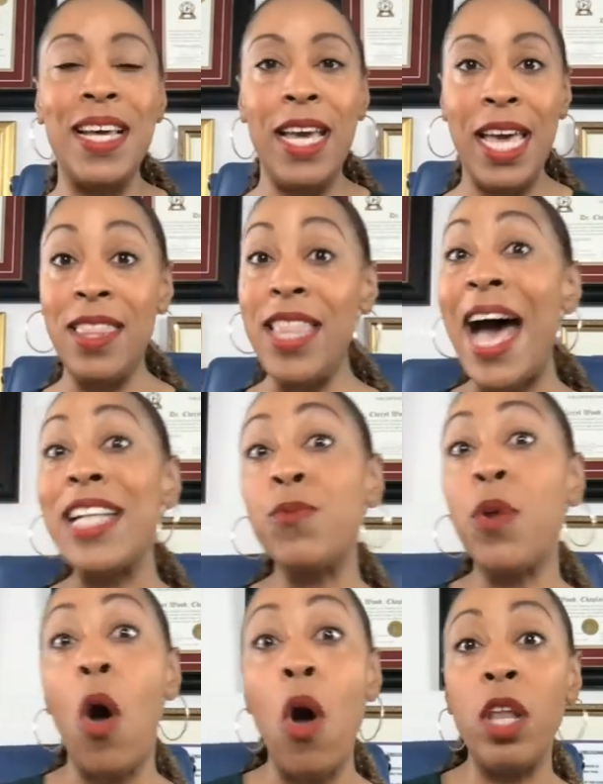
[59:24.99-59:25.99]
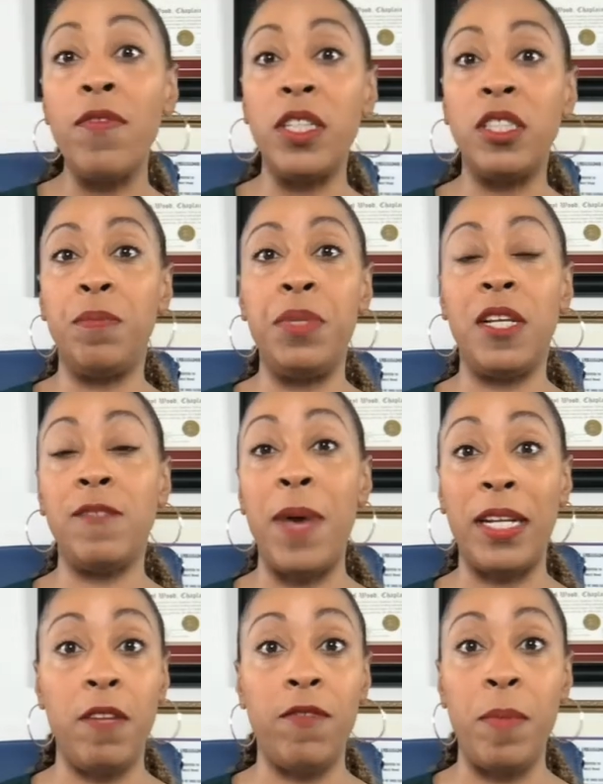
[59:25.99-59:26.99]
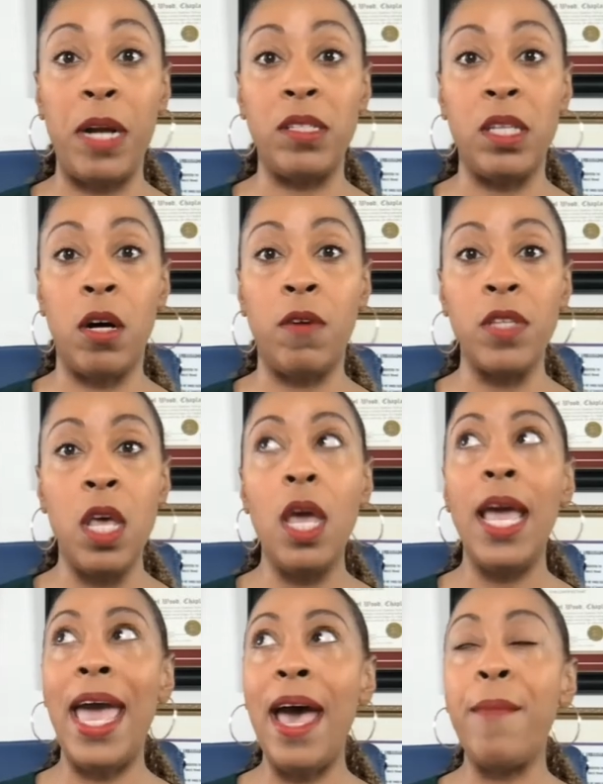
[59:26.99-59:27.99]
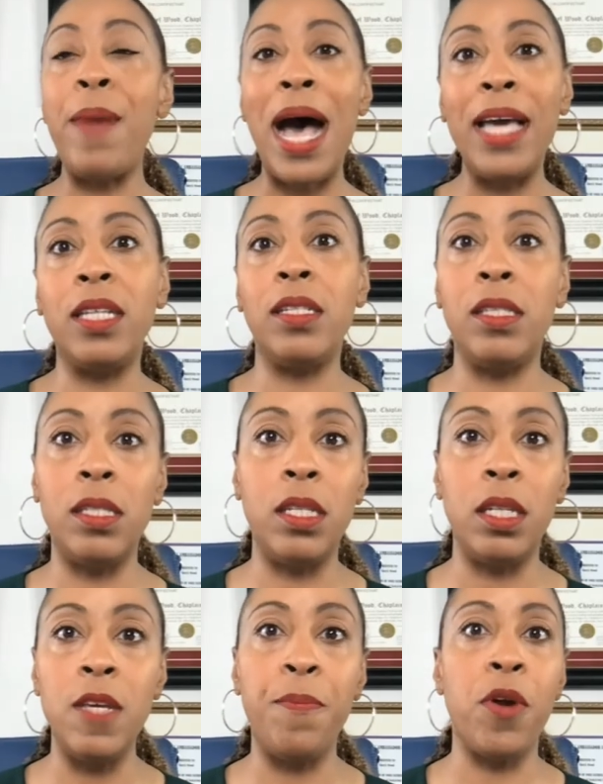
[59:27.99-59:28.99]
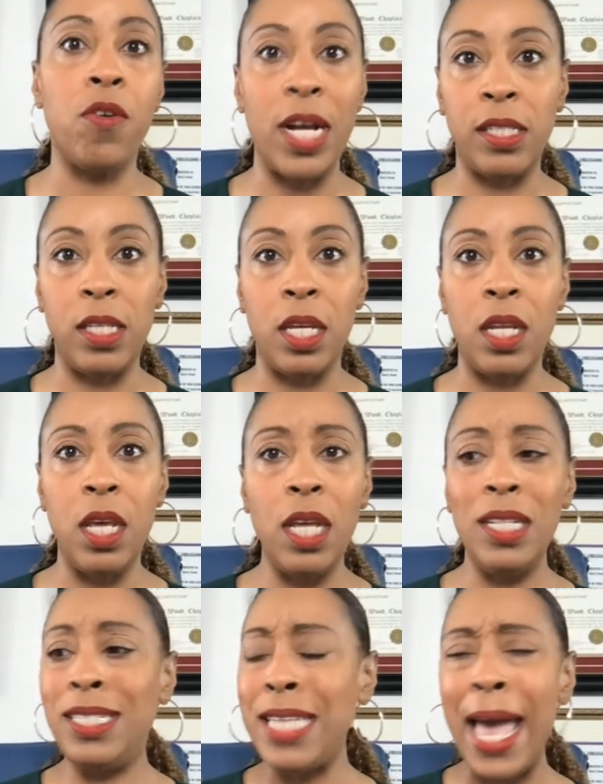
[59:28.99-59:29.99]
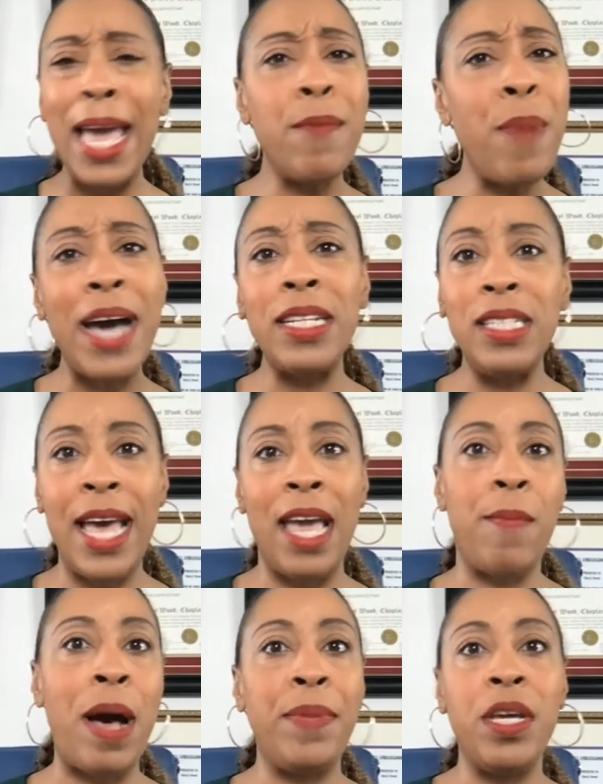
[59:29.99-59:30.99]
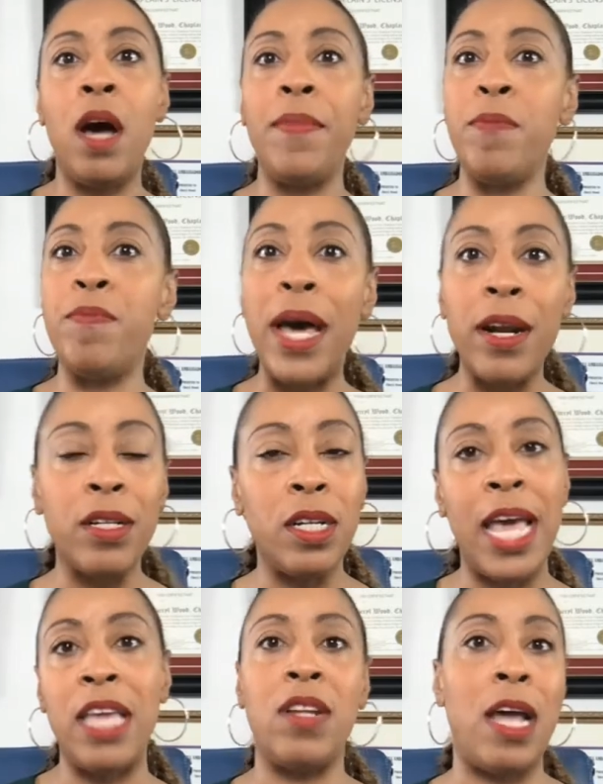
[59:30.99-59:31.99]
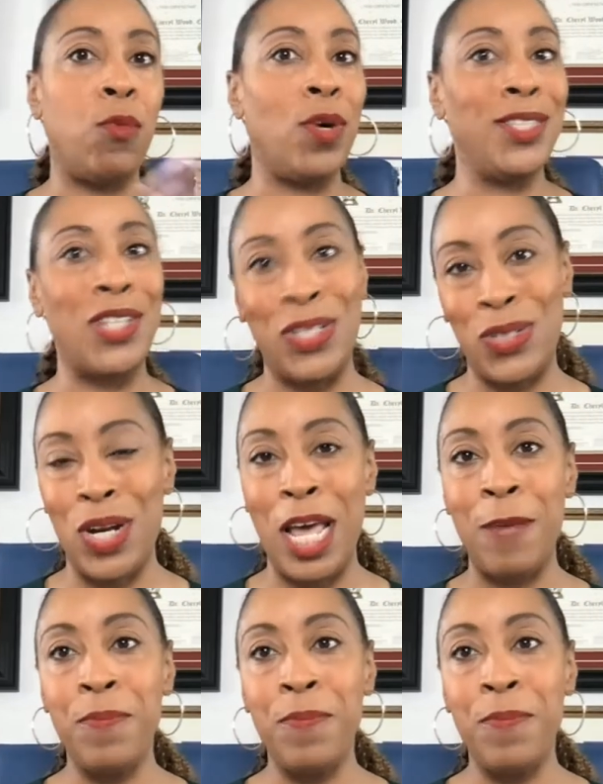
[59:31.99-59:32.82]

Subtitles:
And that's what all of us should be expecting from ourselves. Am I consistently progressing? Day by day, am I becoming better today than I was yesterday?